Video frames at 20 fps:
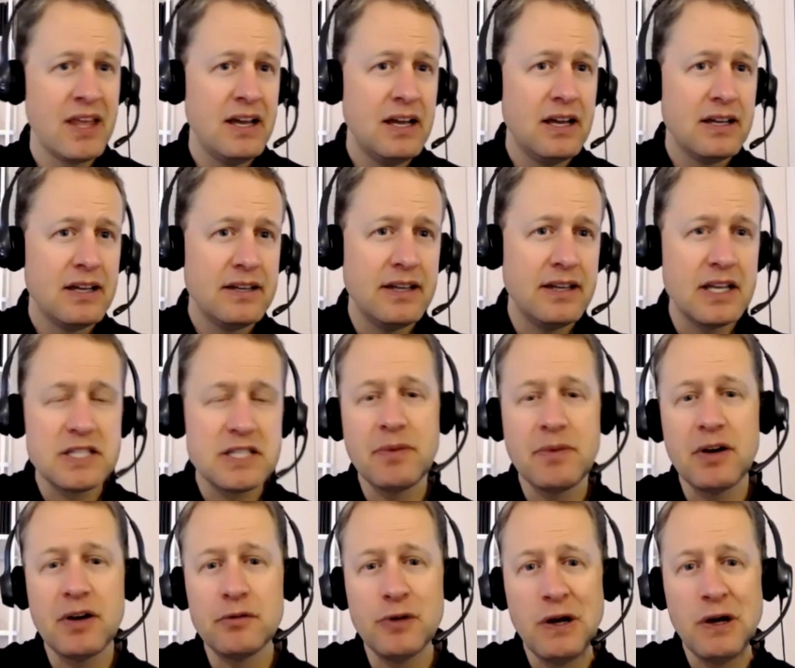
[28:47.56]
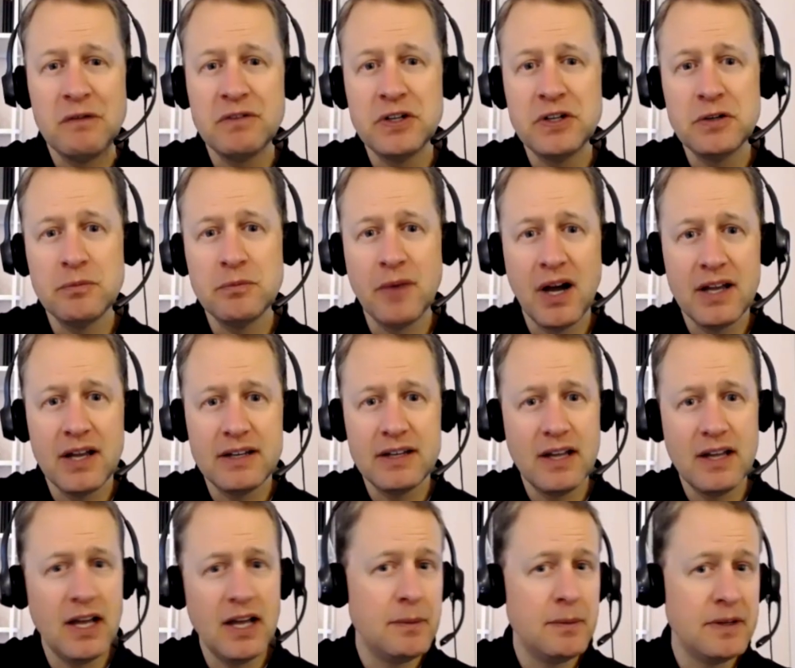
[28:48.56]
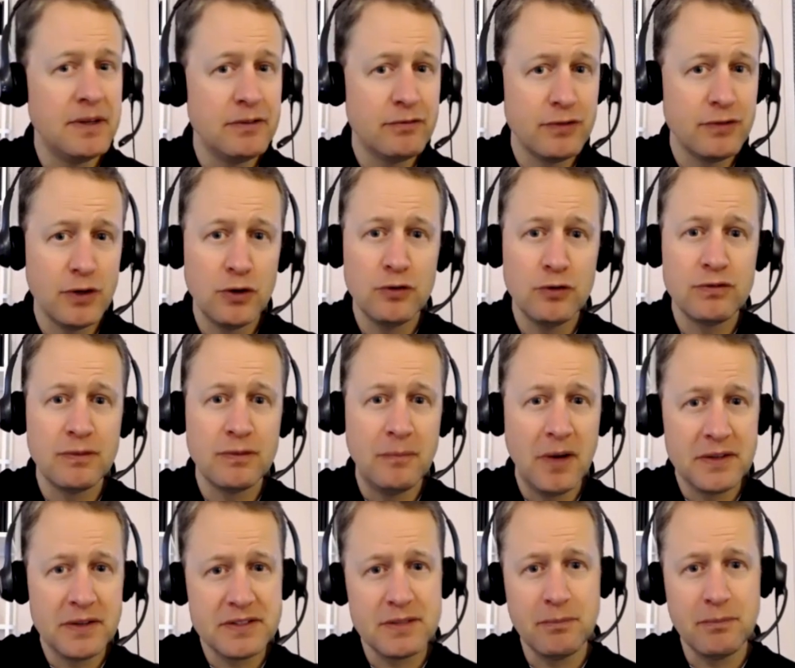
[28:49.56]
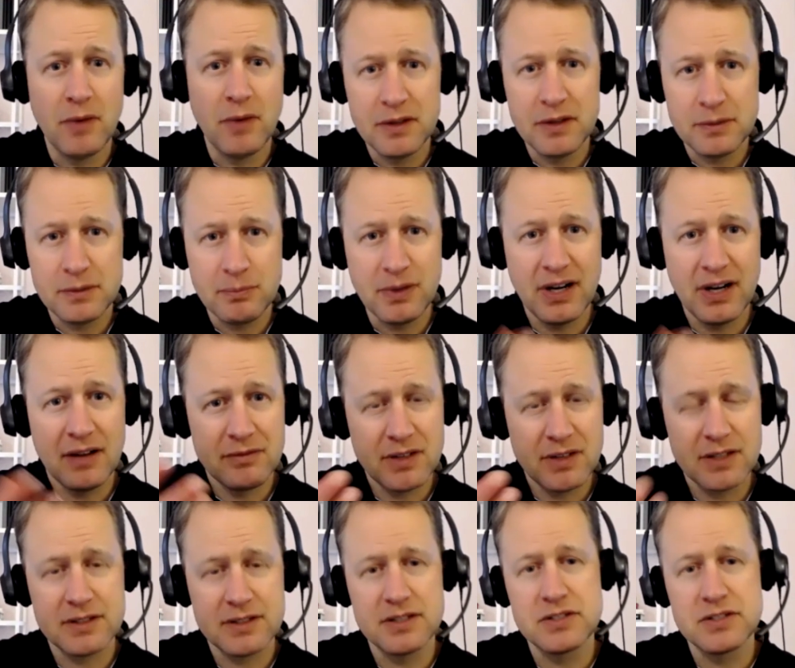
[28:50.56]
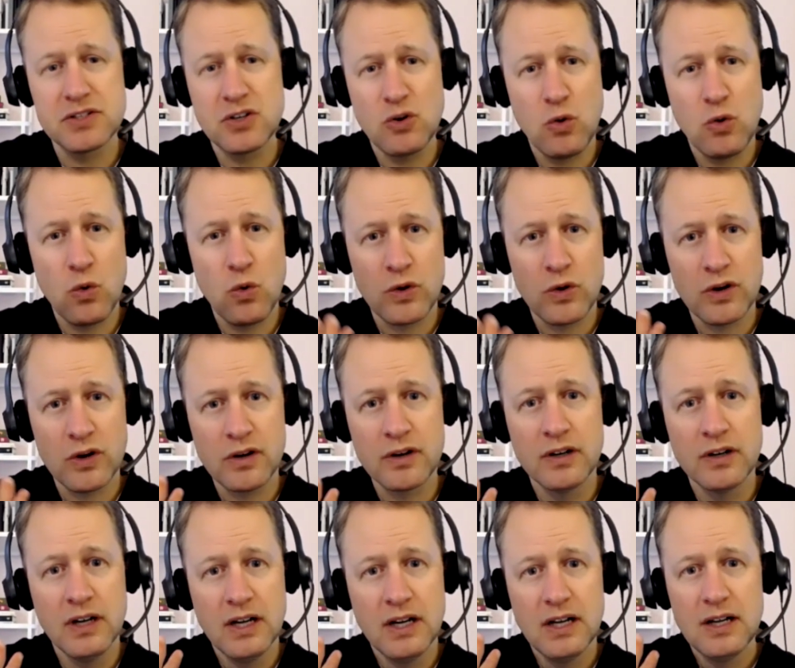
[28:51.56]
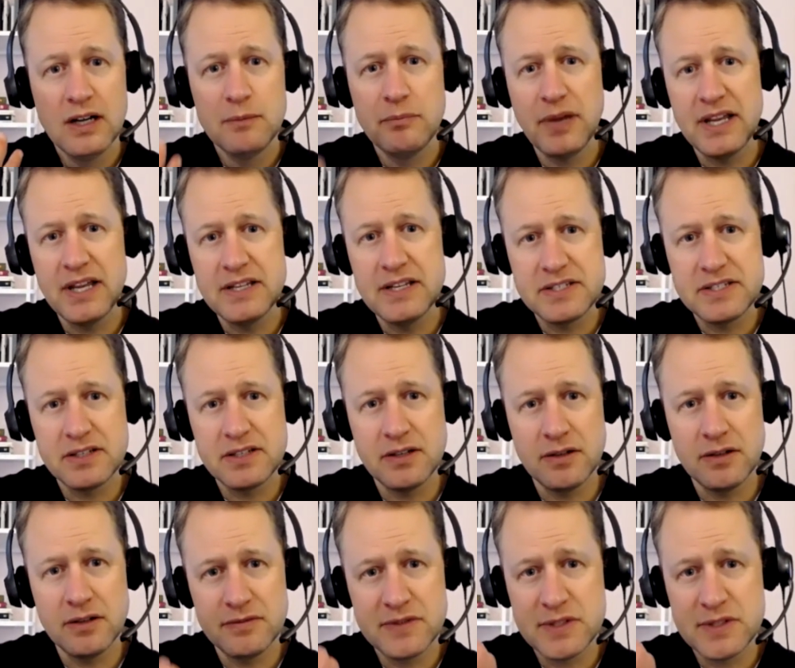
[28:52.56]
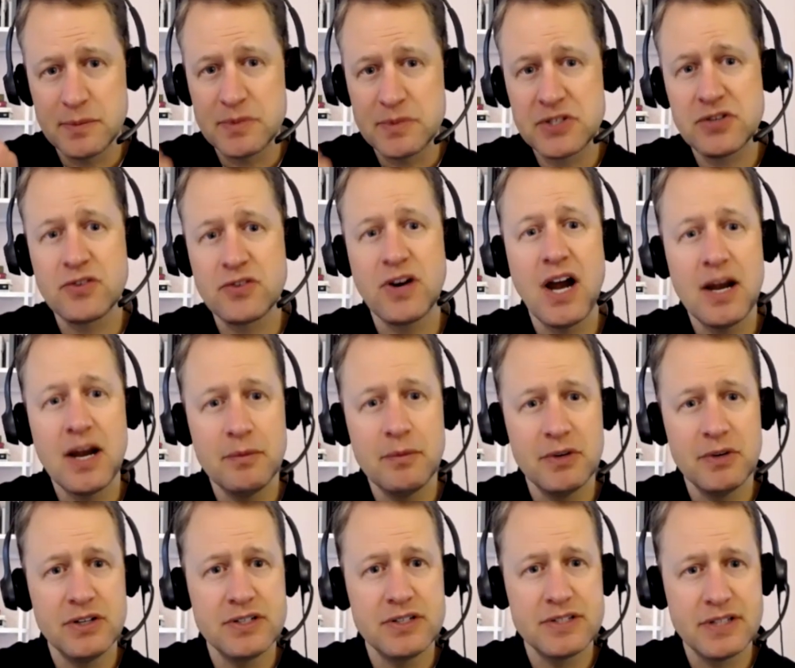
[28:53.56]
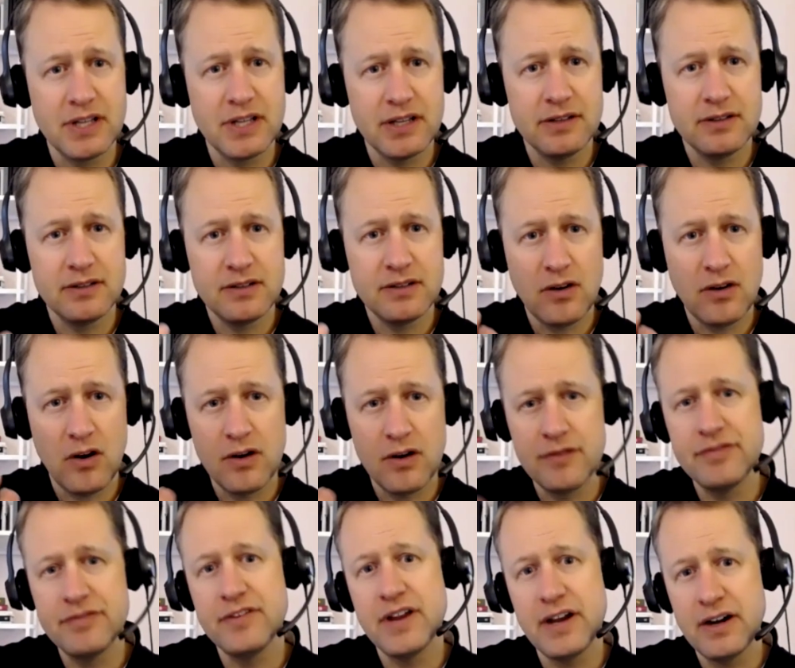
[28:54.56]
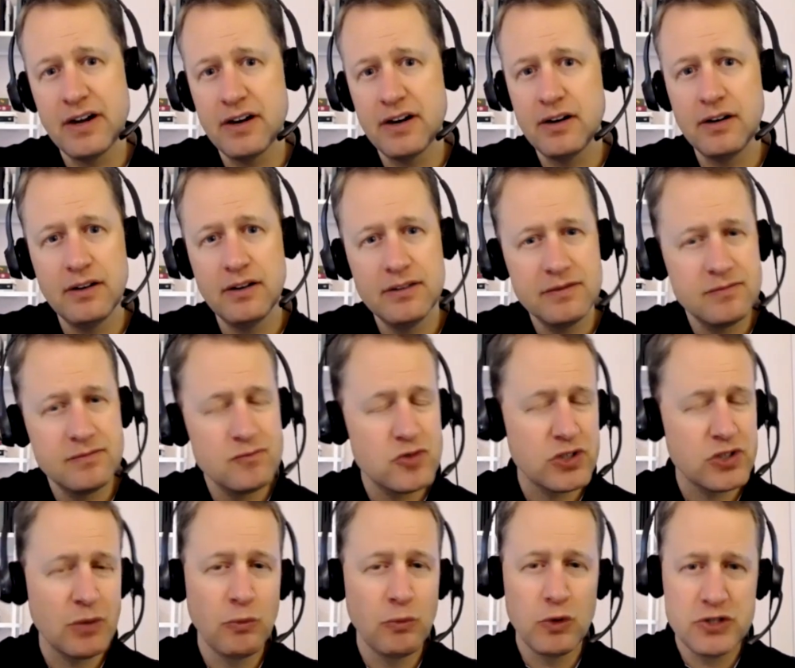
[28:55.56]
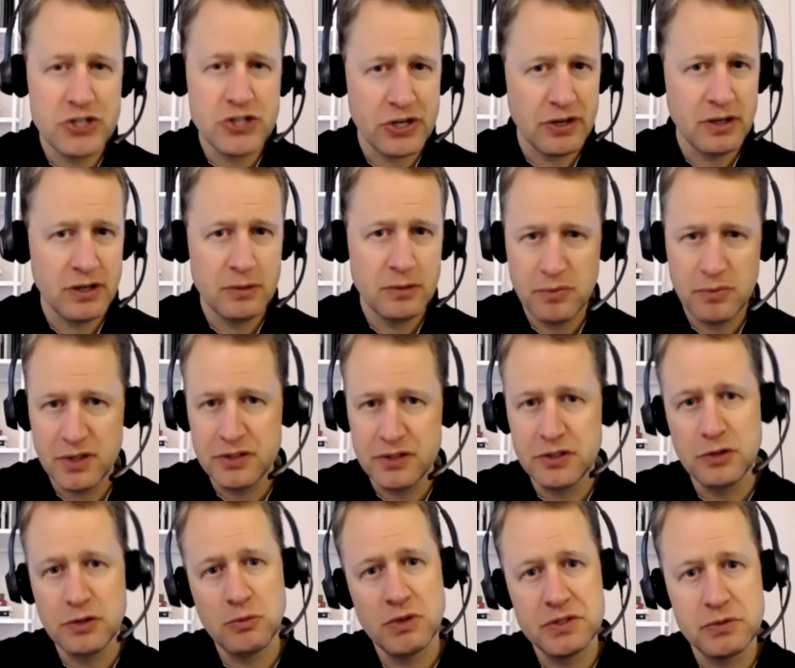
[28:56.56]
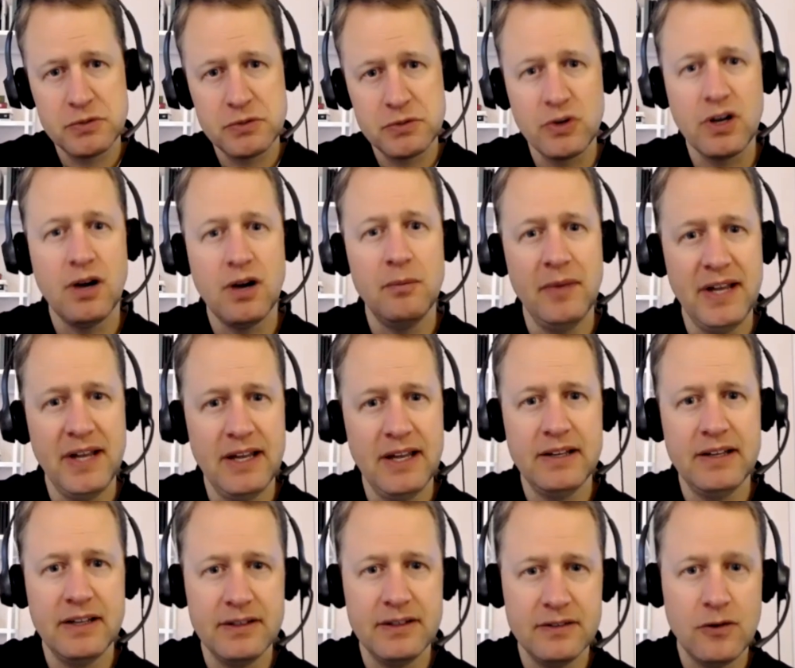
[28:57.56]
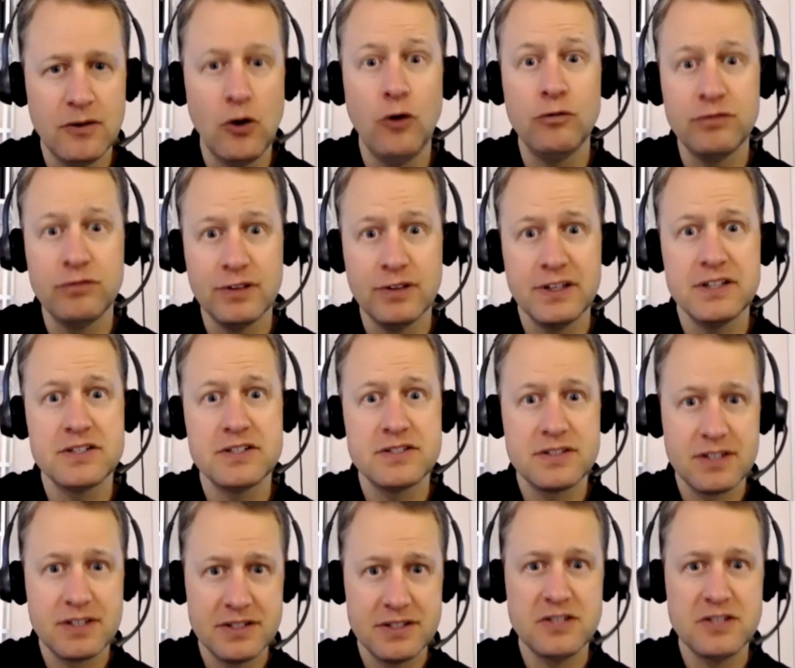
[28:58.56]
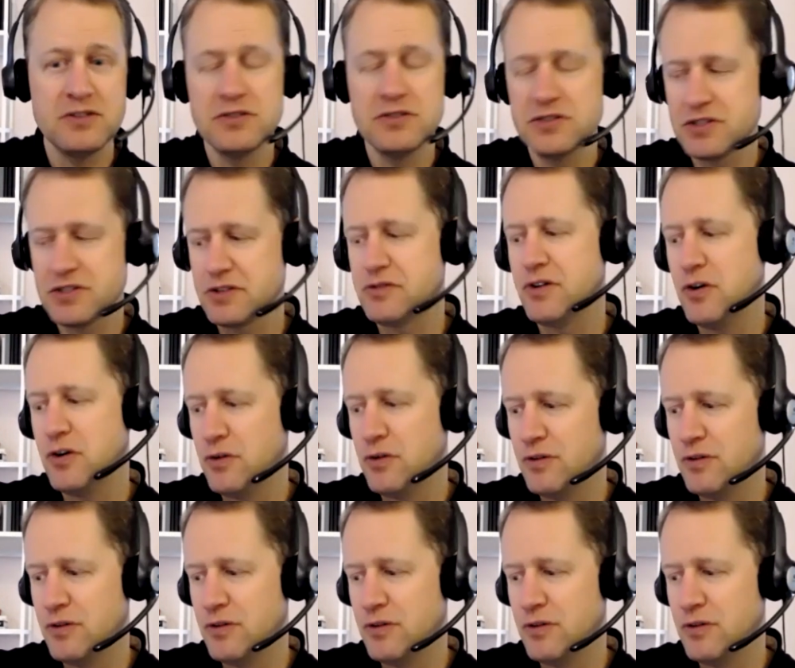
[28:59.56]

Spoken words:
yes, my revenue might ebb and flow from month to month, but I've got this core base of subscribers that are there, and some will churn, but new ones will come in, and hopefully it continues to grow over